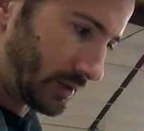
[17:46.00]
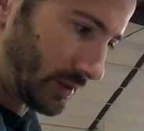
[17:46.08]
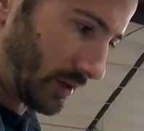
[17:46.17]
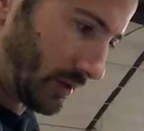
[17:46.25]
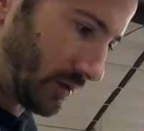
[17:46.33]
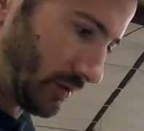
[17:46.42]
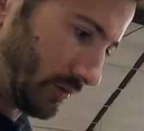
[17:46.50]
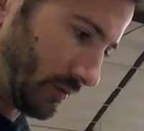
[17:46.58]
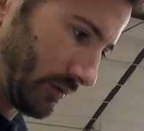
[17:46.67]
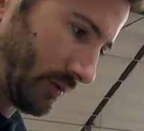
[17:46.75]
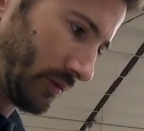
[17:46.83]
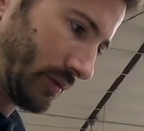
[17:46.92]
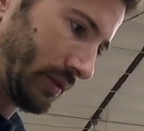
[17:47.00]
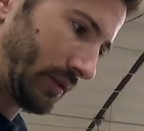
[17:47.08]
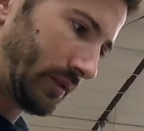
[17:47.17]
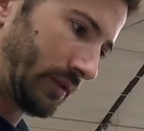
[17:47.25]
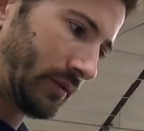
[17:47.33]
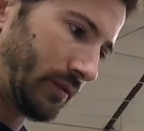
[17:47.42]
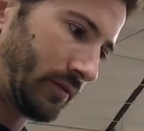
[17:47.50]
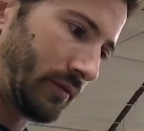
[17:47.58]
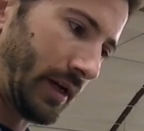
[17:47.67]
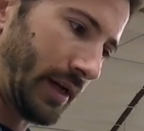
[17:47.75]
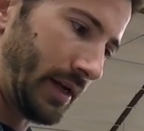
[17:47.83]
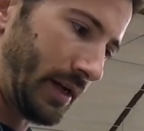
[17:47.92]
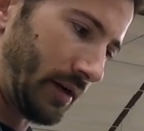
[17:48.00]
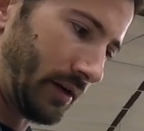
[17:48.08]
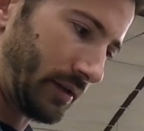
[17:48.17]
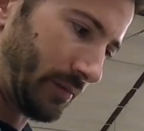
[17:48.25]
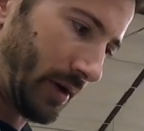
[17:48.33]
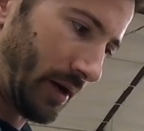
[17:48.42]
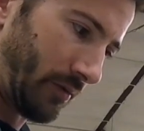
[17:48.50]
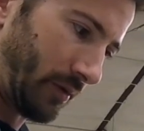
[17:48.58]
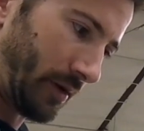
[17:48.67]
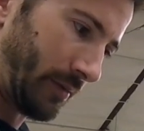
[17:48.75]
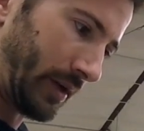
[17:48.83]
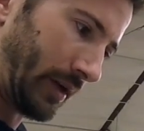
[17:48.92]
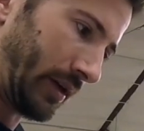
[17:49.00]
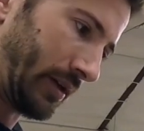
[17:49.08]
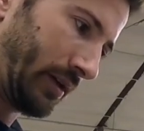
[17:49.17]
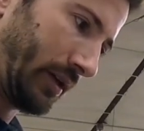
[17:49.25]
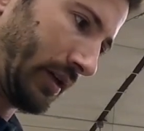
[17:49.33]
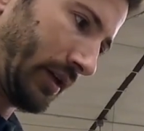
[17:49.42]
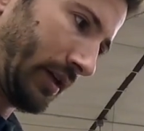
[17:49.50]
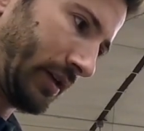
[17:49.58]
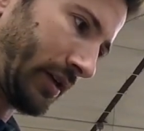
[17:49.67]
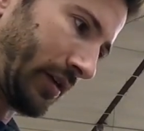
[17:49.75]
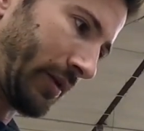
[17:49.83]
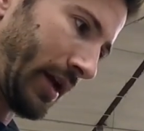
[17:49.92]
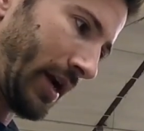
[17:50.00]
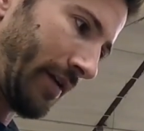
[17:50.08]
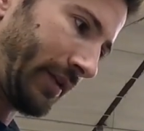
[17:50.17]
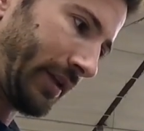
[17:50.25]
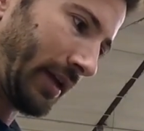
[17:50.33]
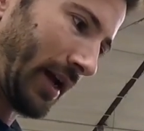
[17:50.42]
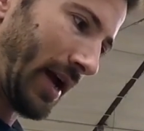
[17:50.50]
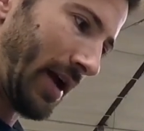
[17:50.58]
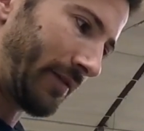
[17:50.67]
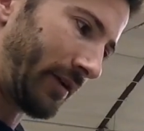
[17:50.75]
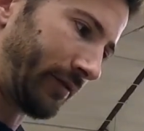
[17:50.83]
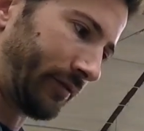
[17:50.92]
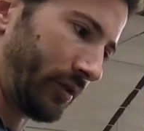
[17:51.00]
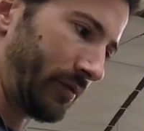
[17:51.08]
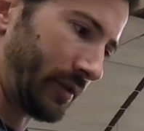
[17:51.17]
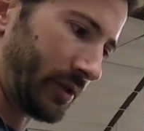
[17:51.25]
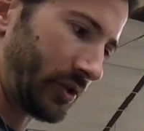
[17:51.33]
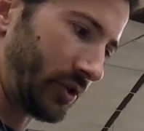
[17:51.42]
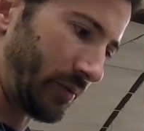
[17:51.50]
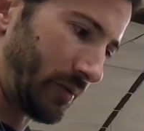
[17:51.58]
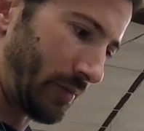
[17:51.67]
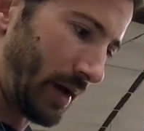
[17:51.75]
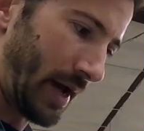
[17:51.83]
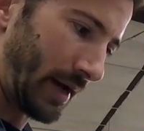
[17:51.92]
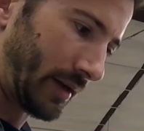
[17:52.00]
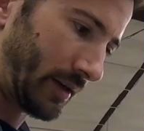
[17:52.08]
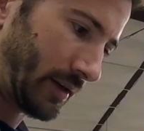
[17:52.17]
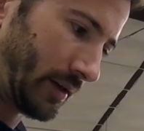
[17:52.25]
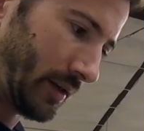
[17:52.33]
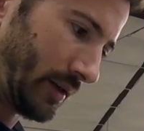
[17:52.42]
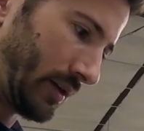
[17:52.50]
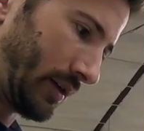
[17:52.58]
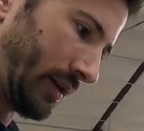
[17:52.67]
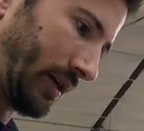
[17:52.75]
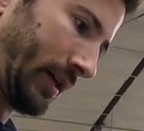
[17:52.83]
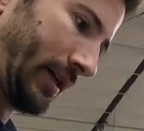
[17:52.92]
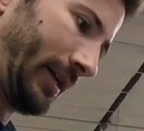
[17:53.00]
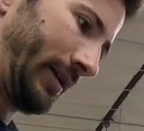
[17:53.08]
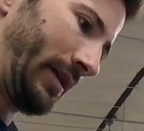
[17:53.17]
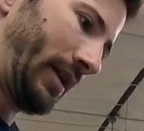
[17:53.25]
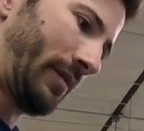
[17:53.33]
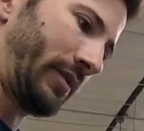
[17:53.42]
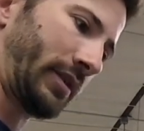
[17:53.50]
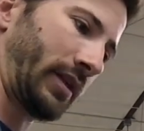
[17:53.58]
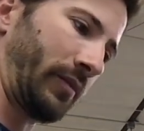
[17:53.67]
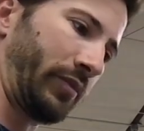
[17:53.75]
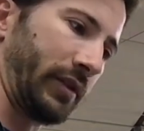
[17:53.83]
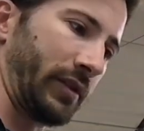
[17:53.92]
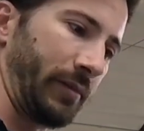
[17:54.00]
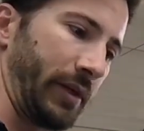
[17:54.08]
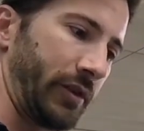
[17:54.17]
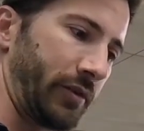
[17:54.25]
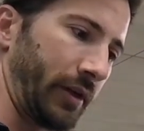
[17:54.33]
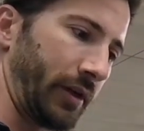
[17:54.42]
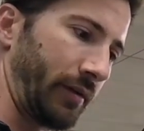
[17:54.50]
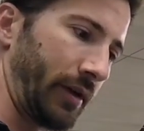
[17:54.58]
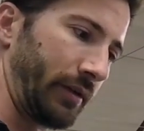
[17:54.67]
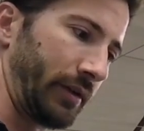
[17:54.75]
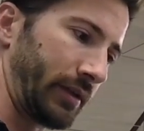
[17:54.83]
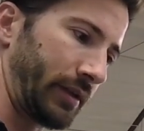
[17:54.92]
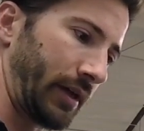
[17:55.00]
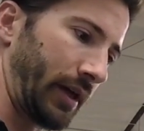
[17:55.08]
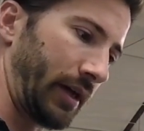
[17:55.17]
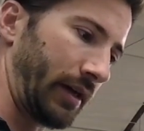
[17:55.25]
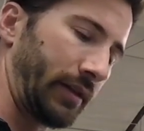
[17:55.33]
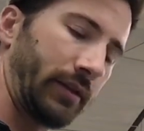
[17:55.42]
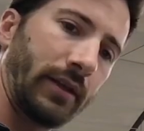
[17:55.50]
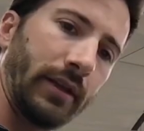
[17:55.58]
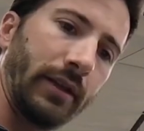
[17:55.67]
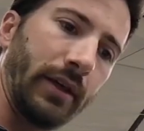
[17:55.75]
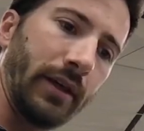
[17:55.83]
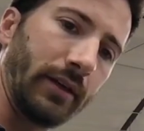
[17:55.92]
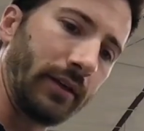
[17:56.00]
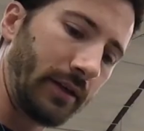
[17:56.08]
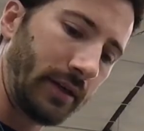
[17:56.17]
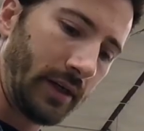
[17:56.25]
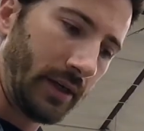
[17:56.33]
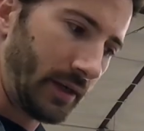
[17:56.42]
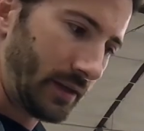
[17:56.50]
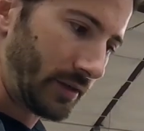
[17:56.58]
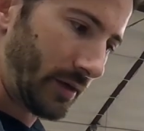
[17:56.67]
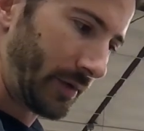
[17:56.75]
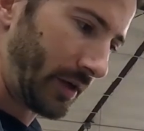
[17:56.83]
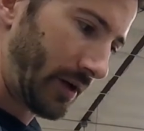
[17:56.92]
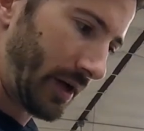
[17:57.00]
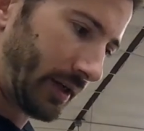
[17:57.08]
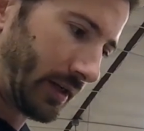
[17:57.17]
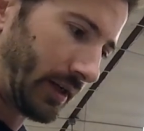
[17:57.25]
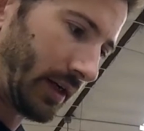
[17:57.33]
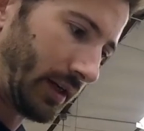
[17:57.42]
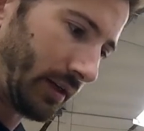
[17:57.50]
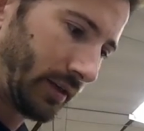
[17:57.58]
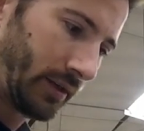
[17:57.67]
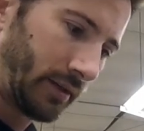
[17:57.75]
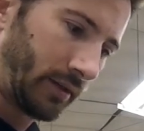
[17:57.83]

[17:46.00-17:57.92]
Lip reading: So right here is about where I'm going to terminate everything. I have enough room to strip it back, and then I'm just going to put some heat shrink around this guy at the end. So I'm going to go ahead and cut